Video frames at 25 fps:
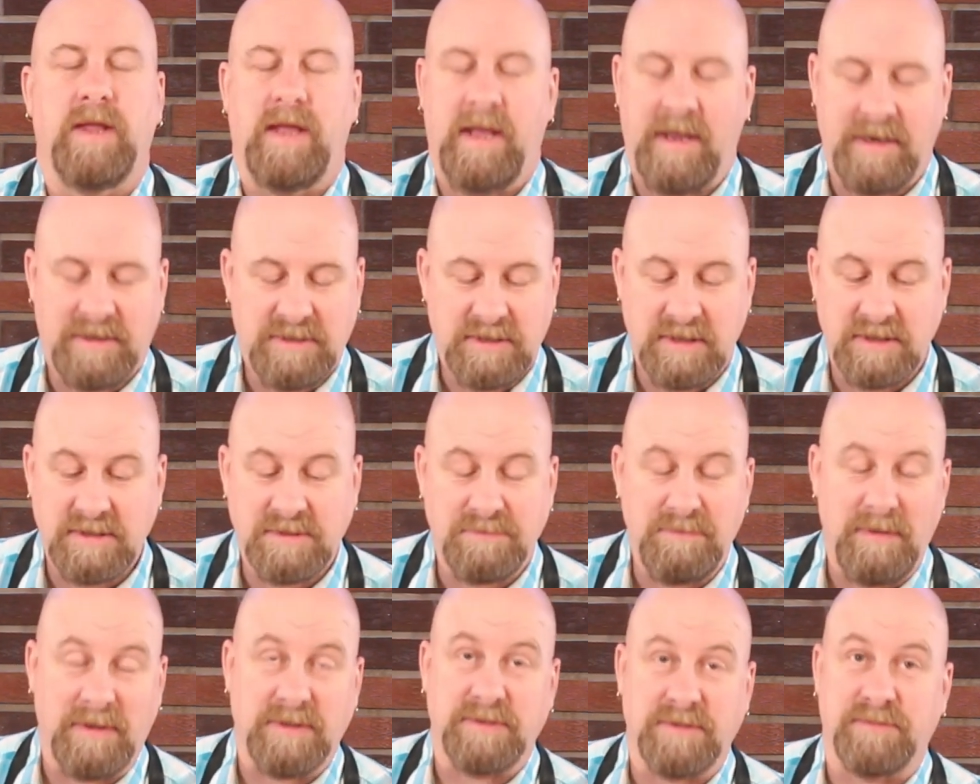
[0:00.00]
it just
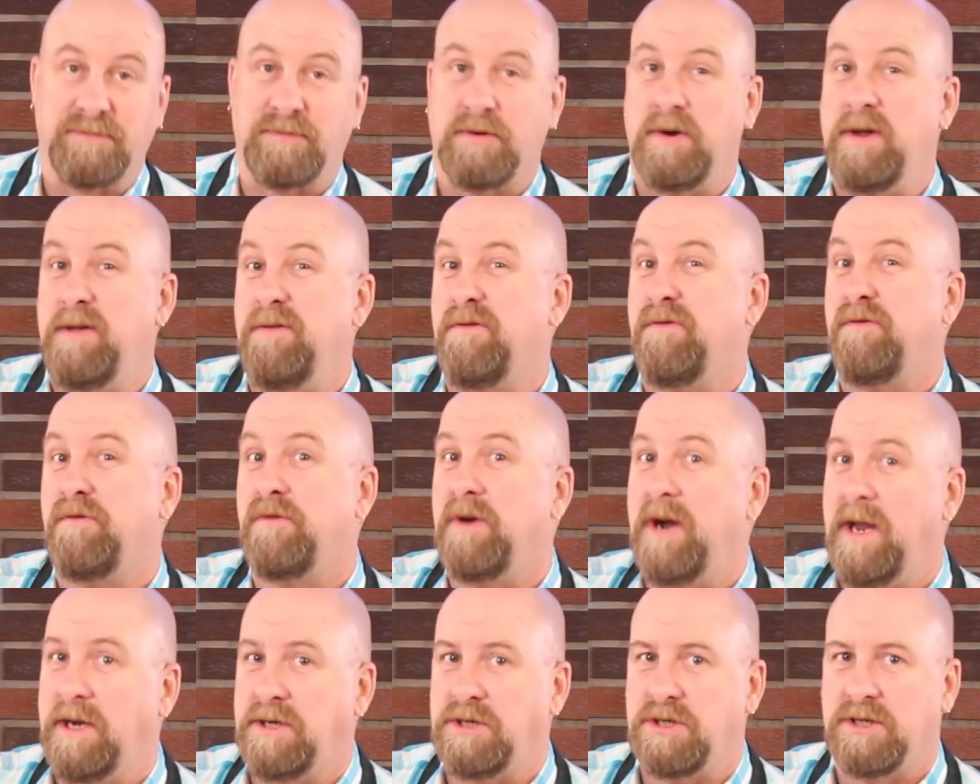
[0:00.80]
smells very
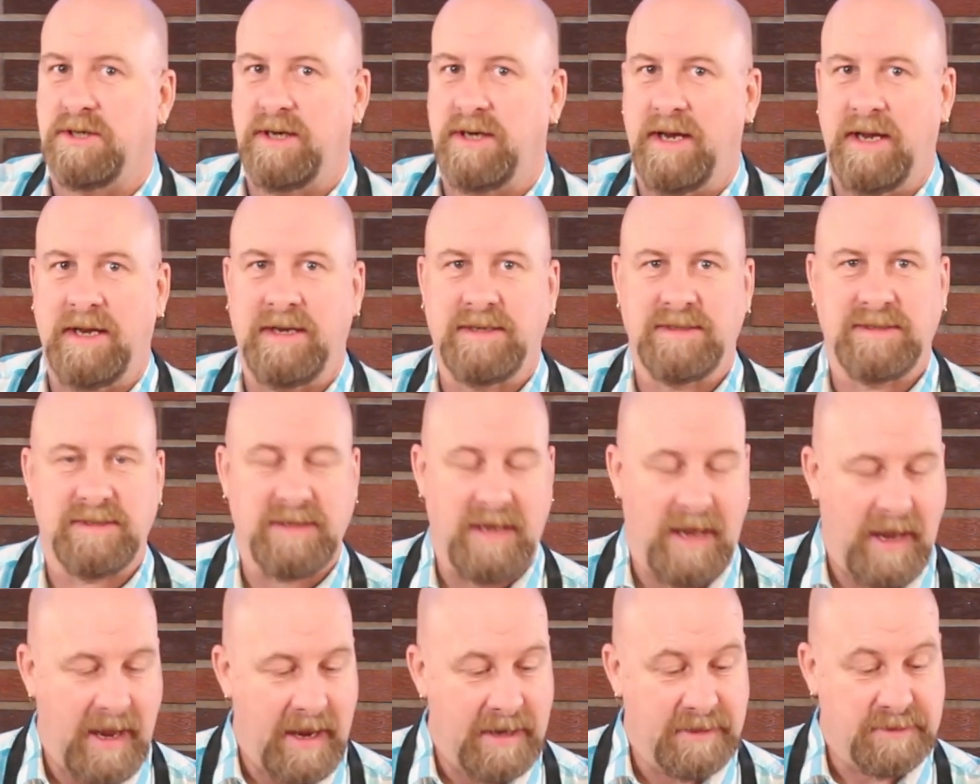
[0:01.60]
fresh.
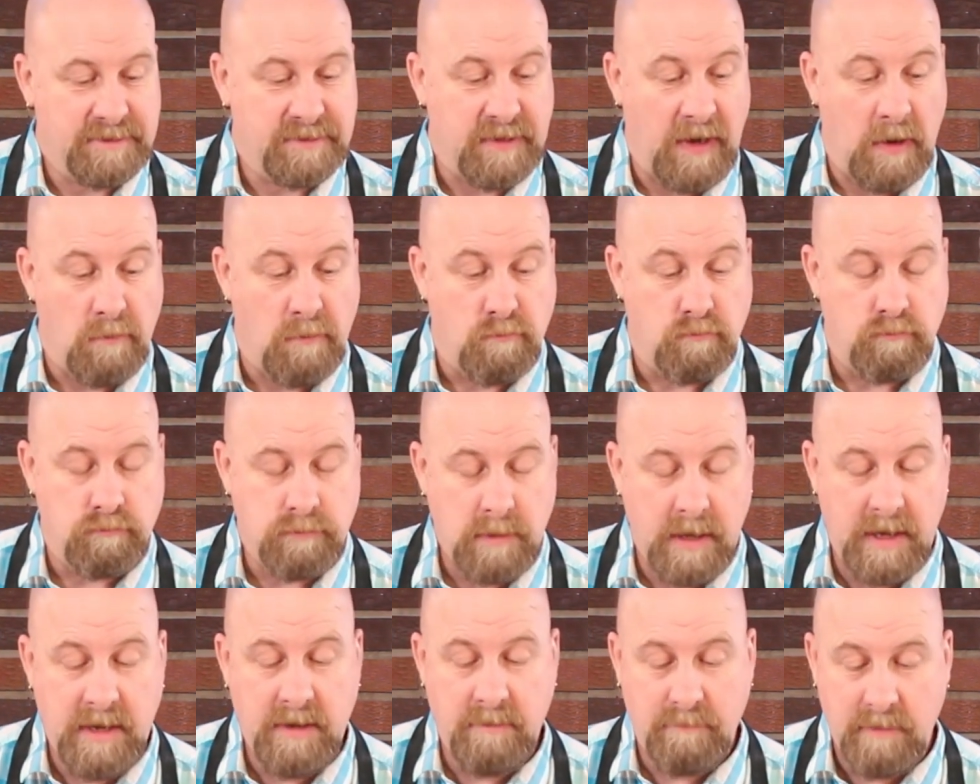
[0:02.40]
It's a
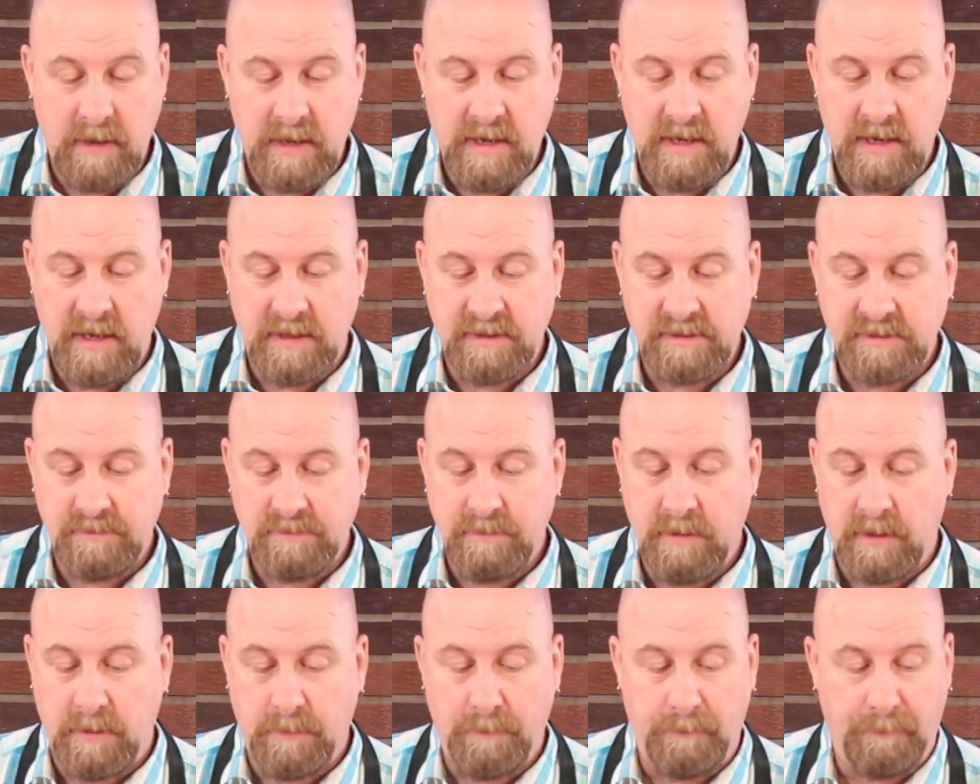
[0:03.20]
really, really nice
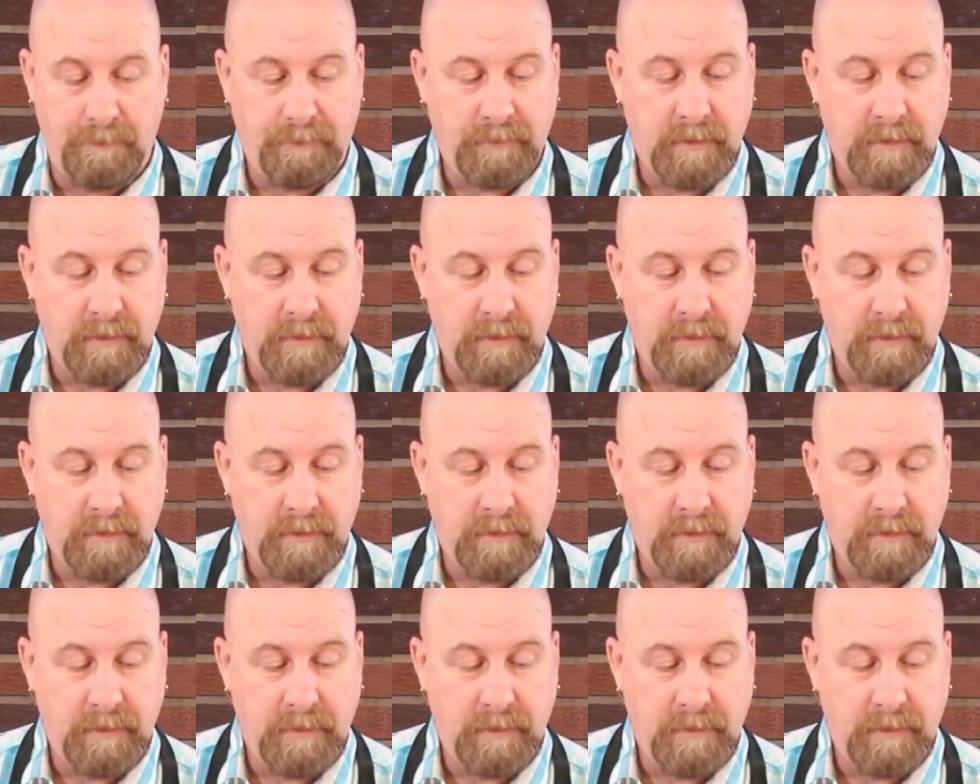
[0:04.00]
smell.